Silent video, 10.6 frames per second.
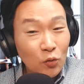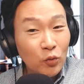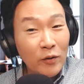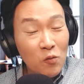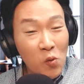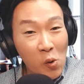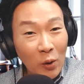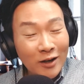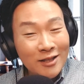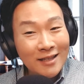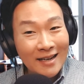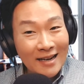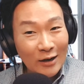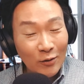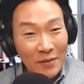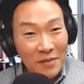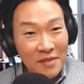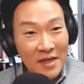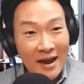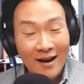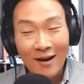rewards here and
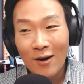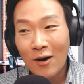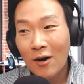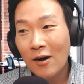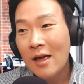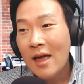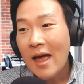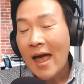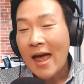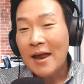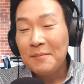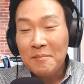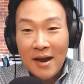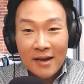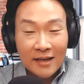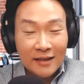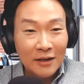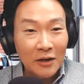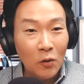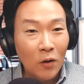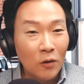there, and making all